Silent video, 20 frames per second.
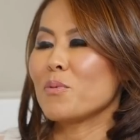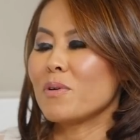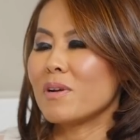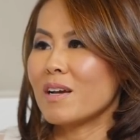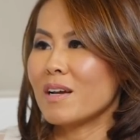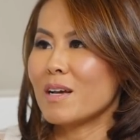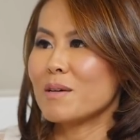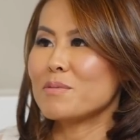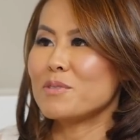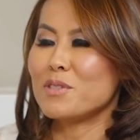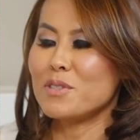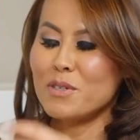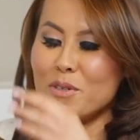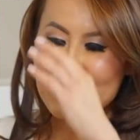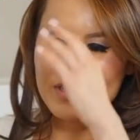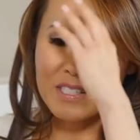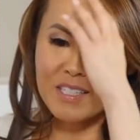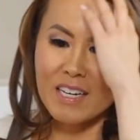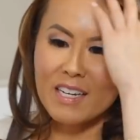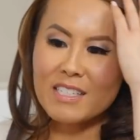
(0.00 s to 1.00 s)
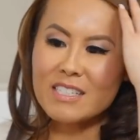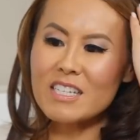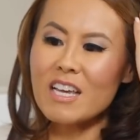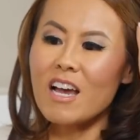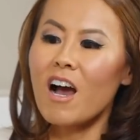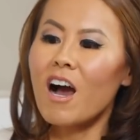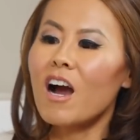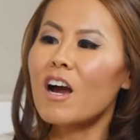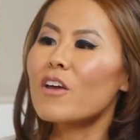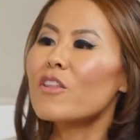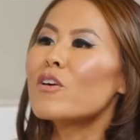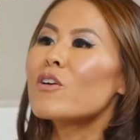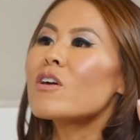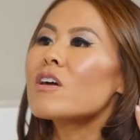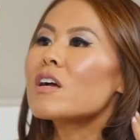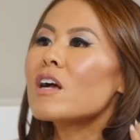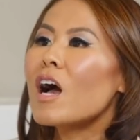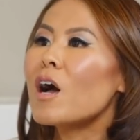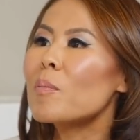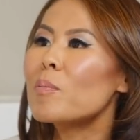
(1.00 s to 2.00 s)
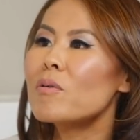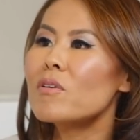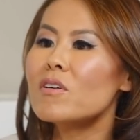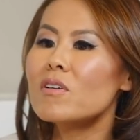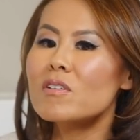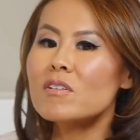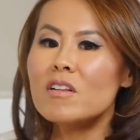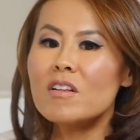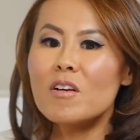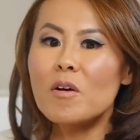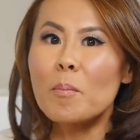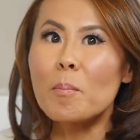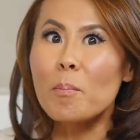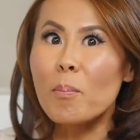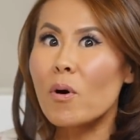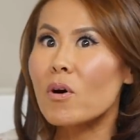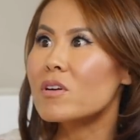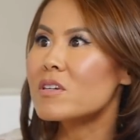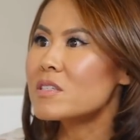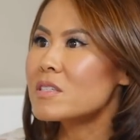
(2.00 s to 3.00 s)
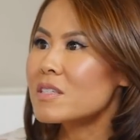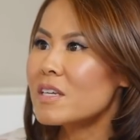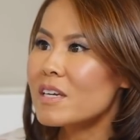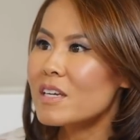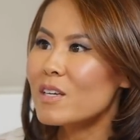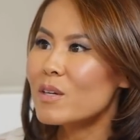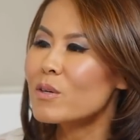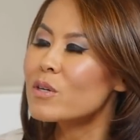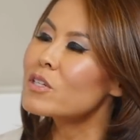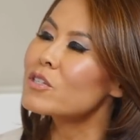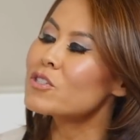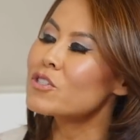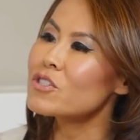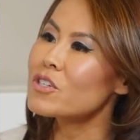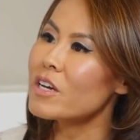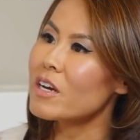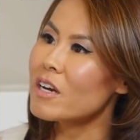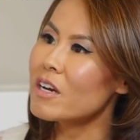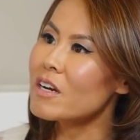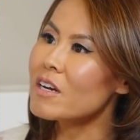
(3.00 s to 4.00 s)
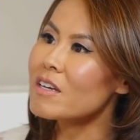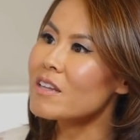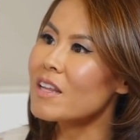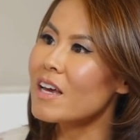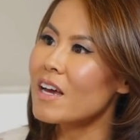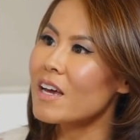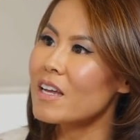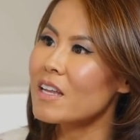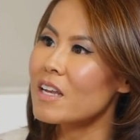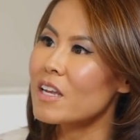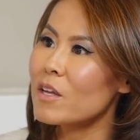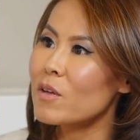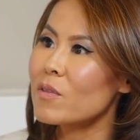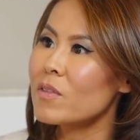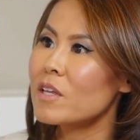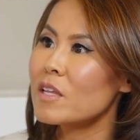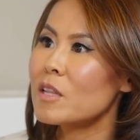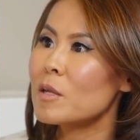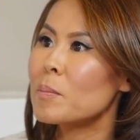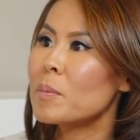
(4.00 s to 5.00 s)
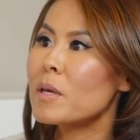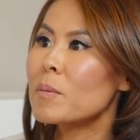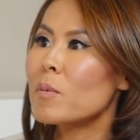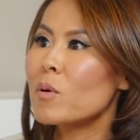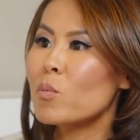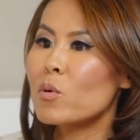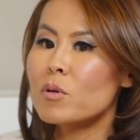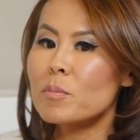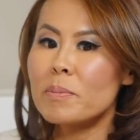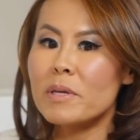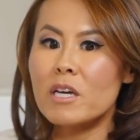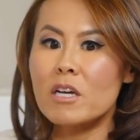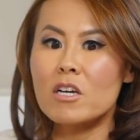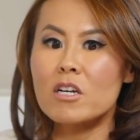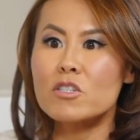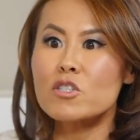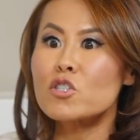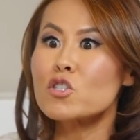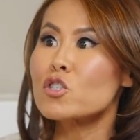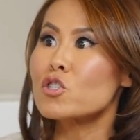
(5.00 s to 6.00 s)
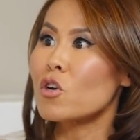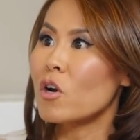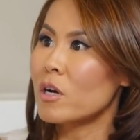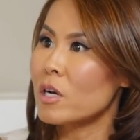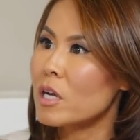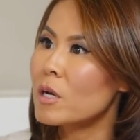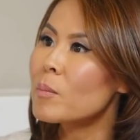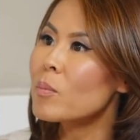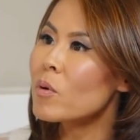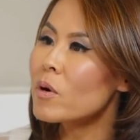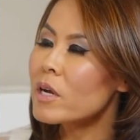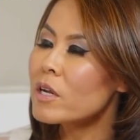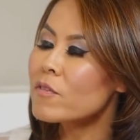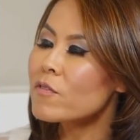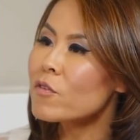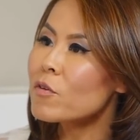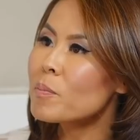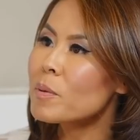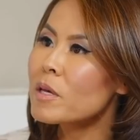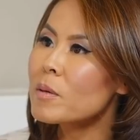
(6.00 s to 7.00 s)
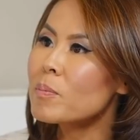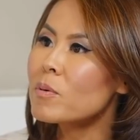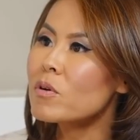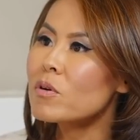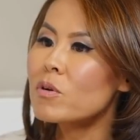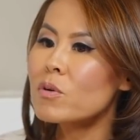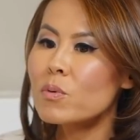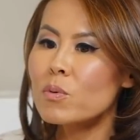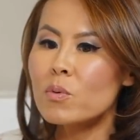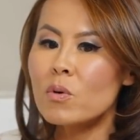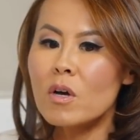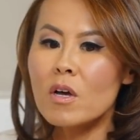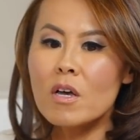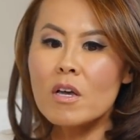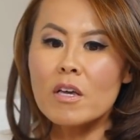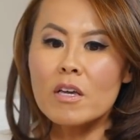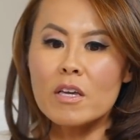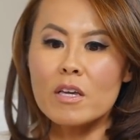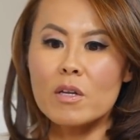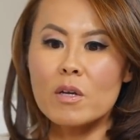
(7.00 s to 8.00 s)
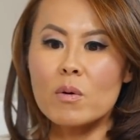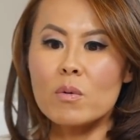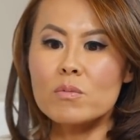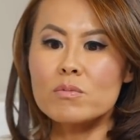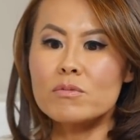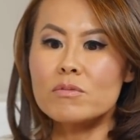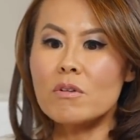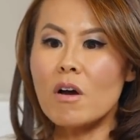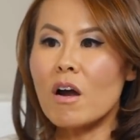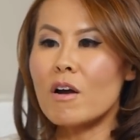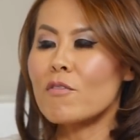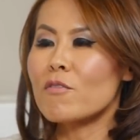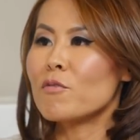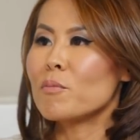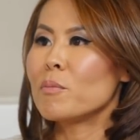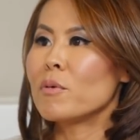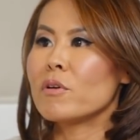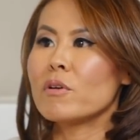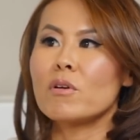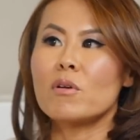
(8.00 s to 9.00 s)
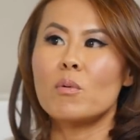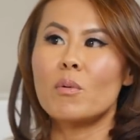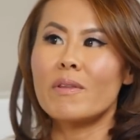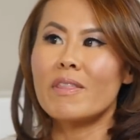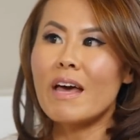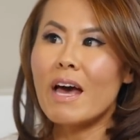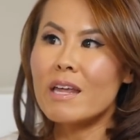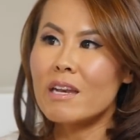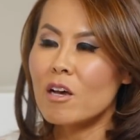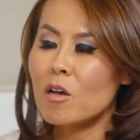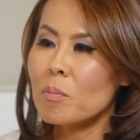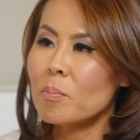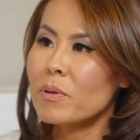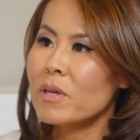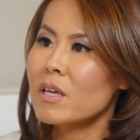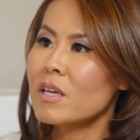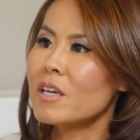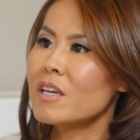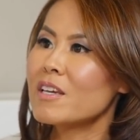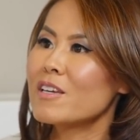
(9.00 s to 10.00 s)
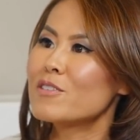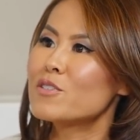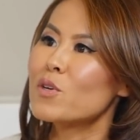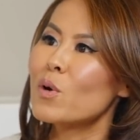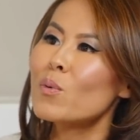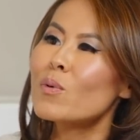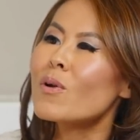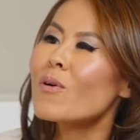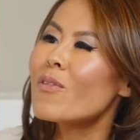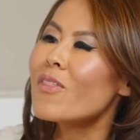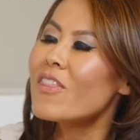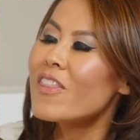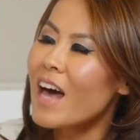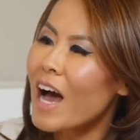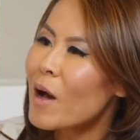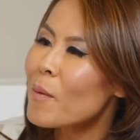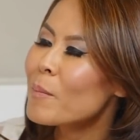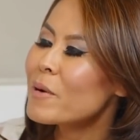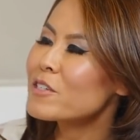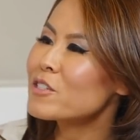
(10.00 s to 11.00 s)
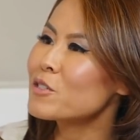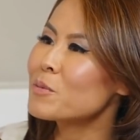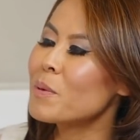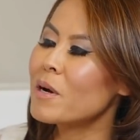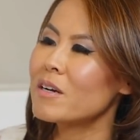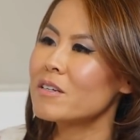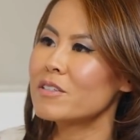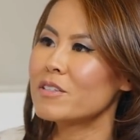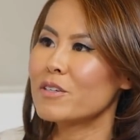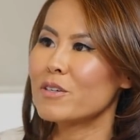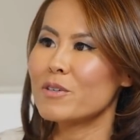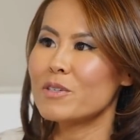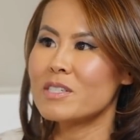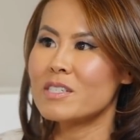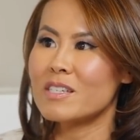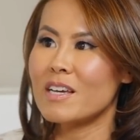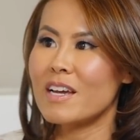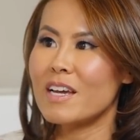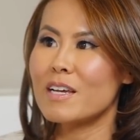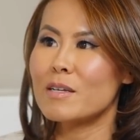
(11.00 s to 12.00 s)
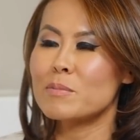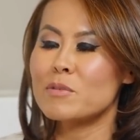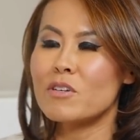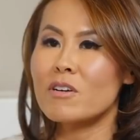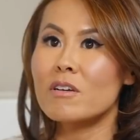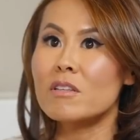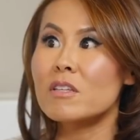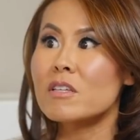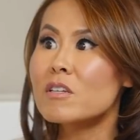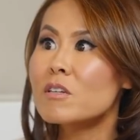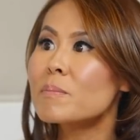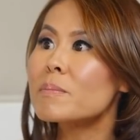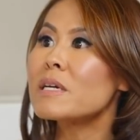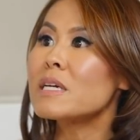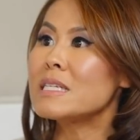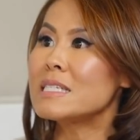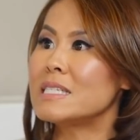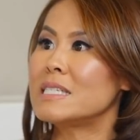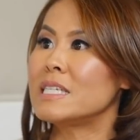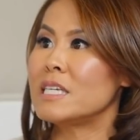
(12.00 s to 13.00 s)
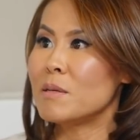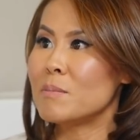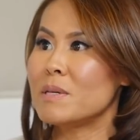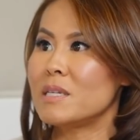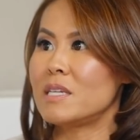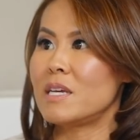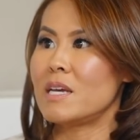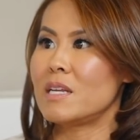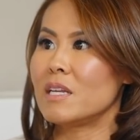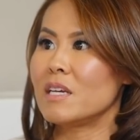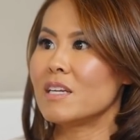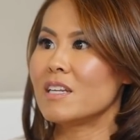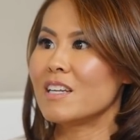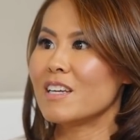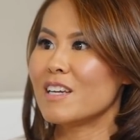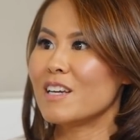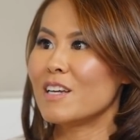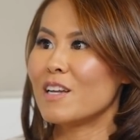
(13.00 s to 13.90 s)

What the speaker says: when it comes to neuroscience. Are there a couple books that you could share that you think that people would be a good starting point for people who, aren't familiar with NLP, don't know that much about neuroscience, are a little bit intimidated,